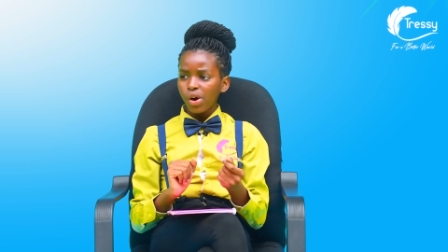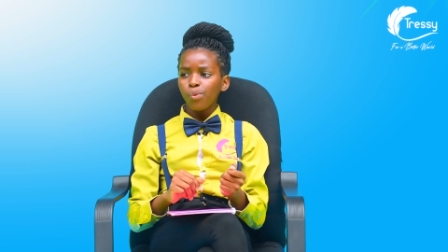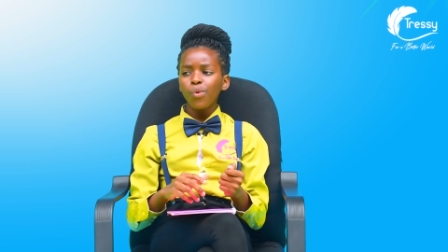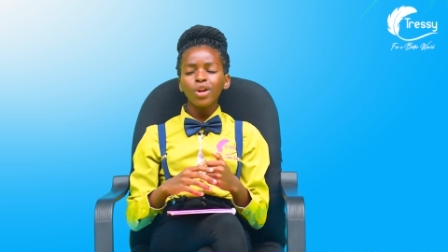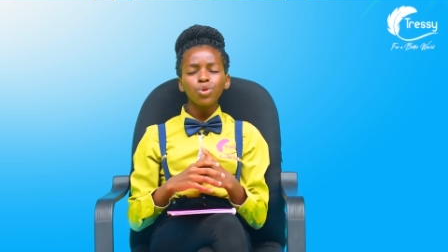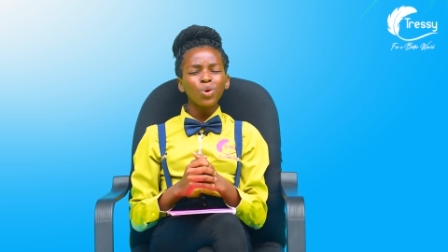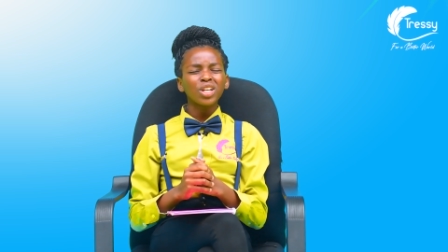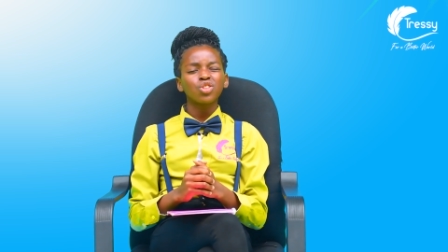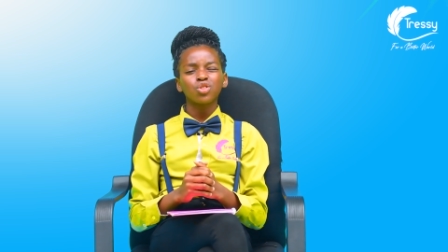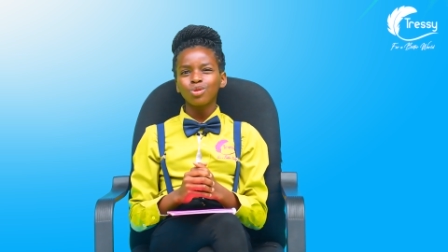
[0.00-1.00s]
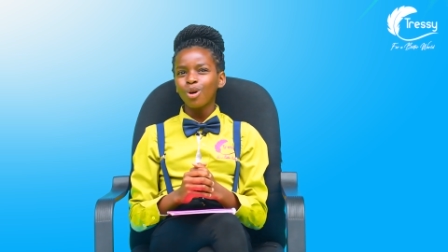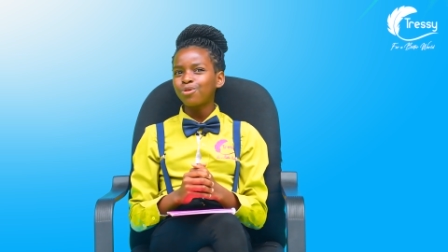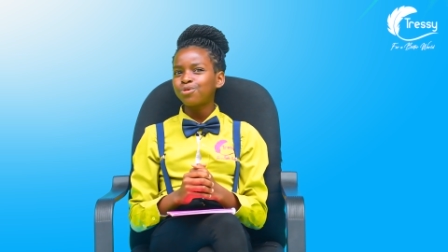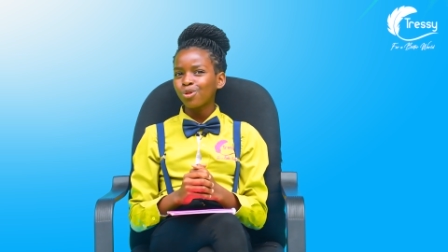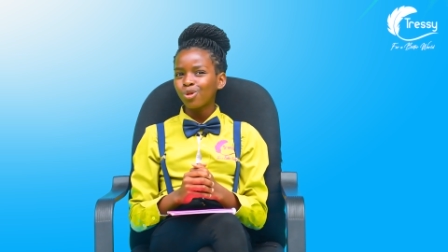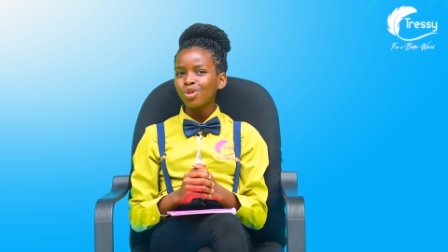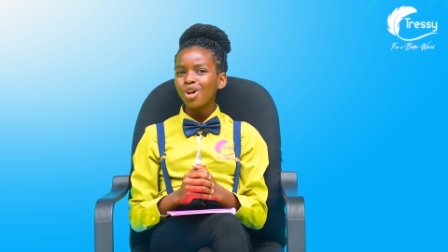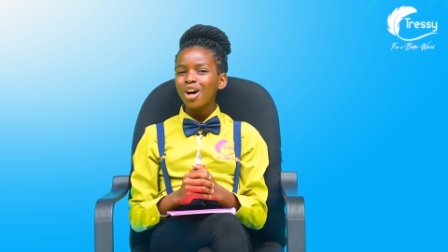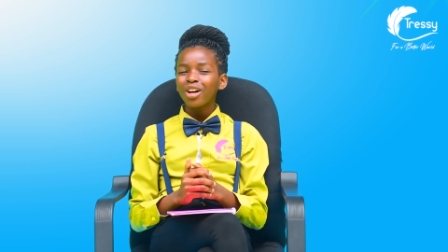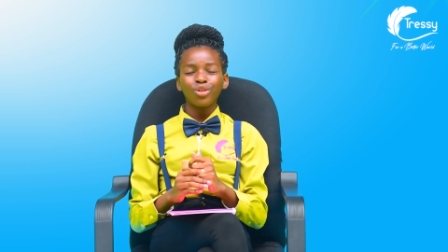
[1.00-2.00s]
when you are so full,
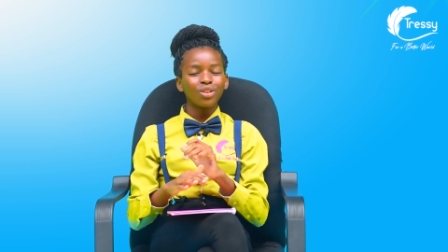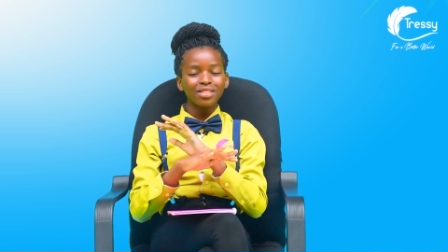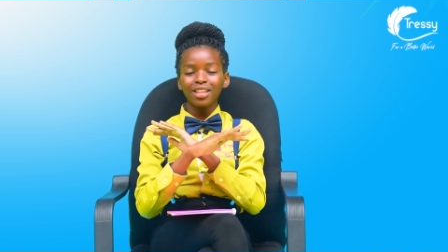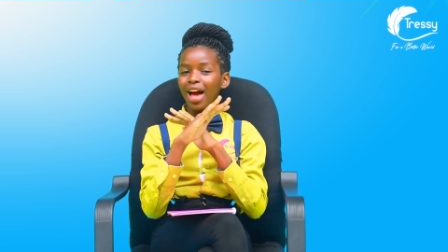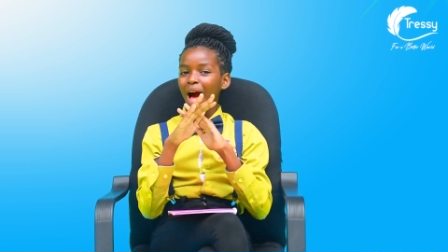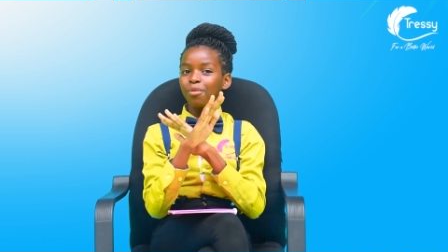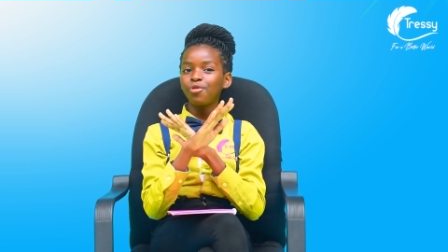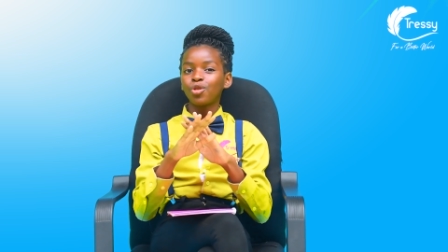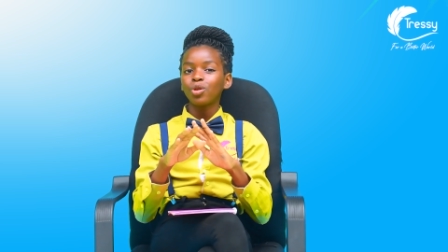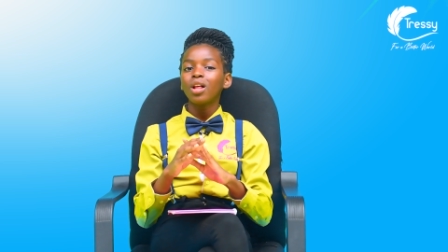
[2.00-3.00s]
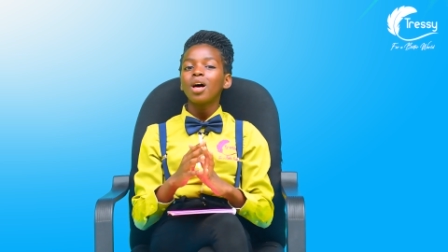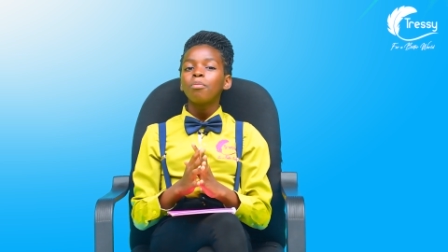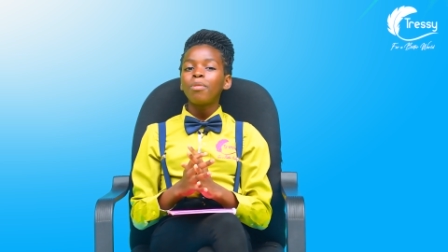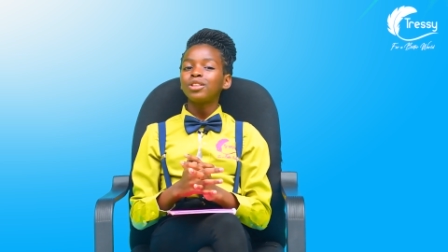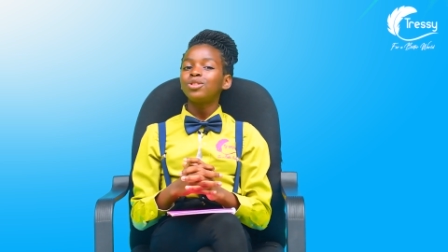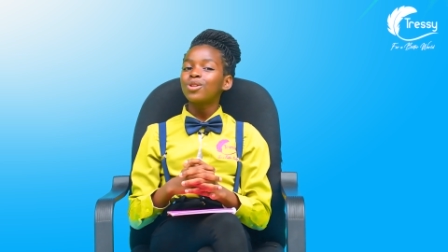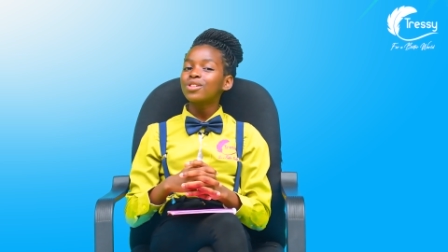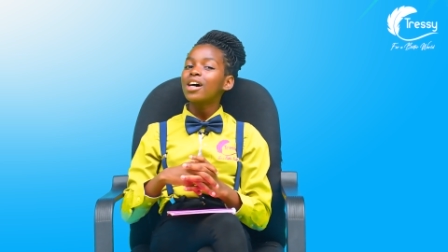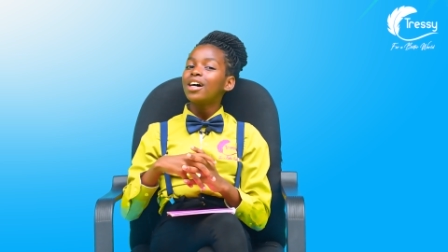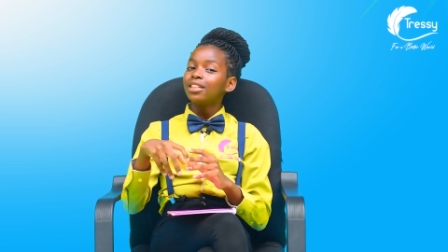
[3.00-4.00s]
don't say I'm full, but
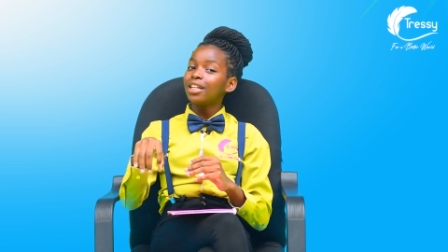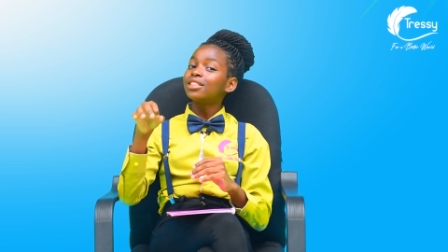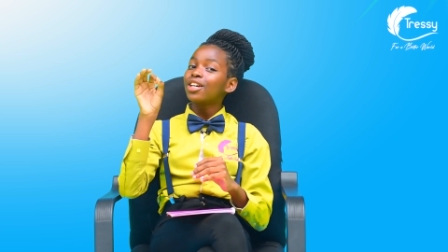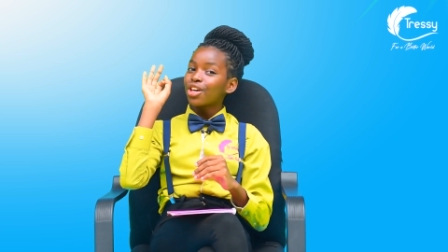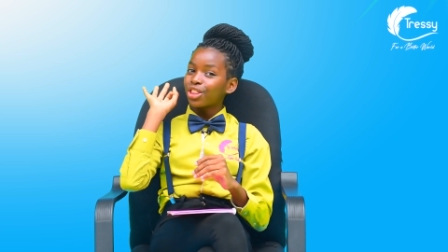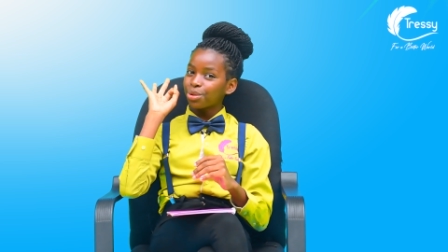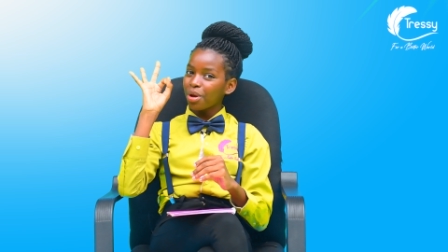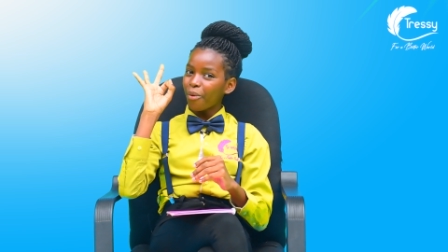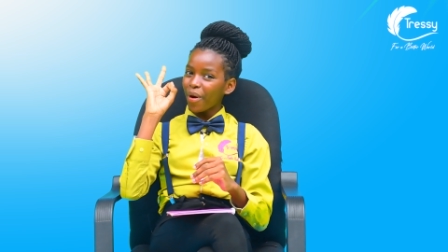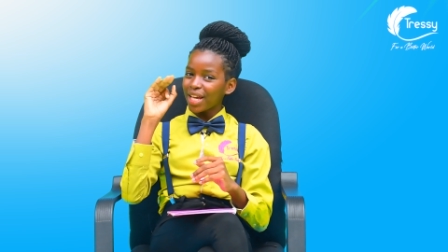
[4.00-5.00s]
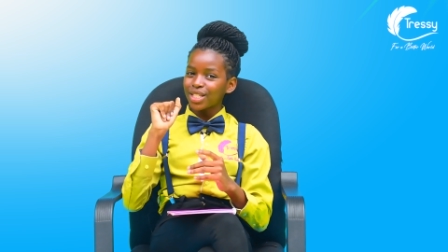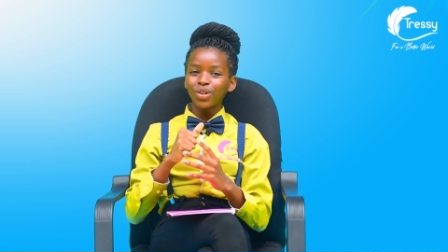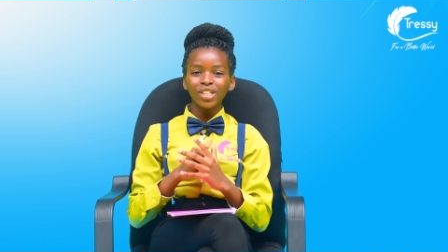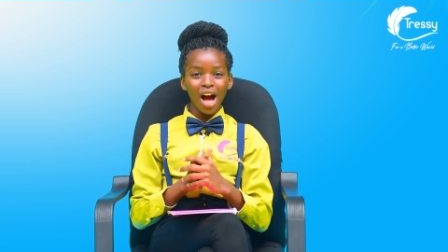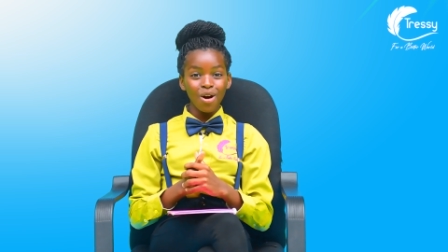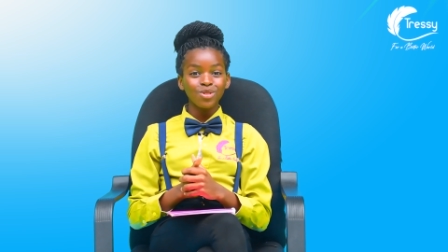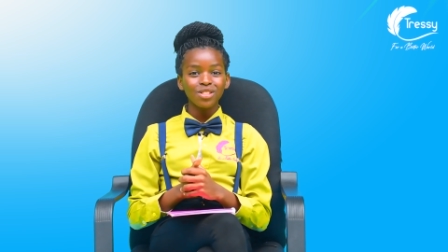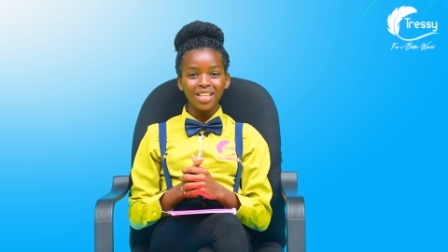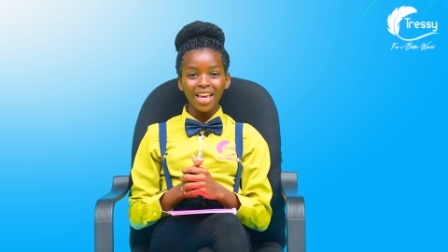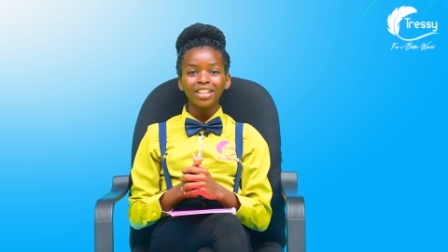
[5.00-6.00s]
use these three ways on how to
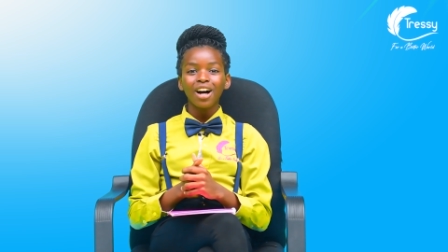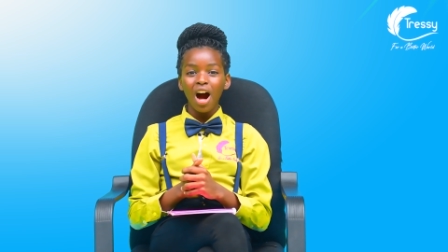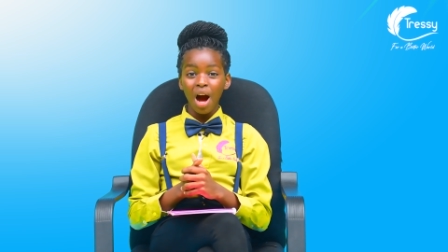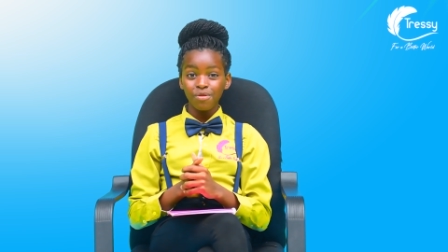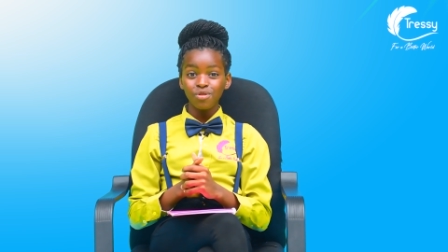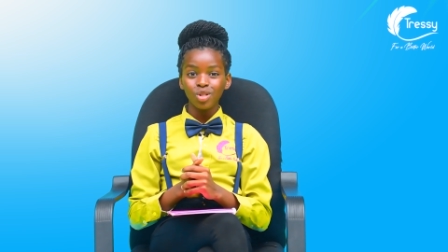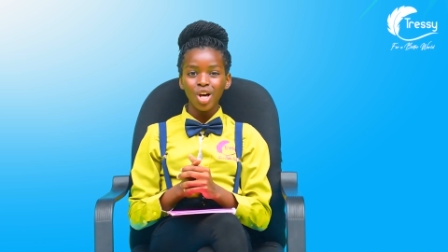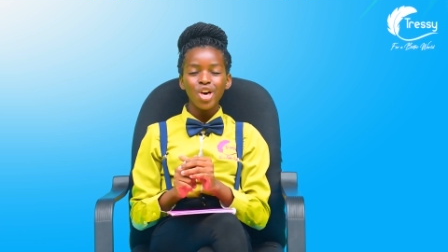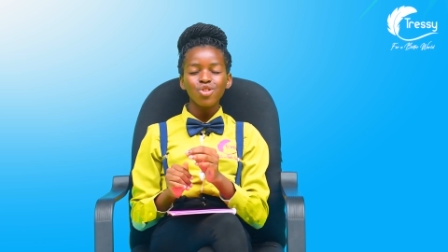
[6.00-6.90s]
say I'm full.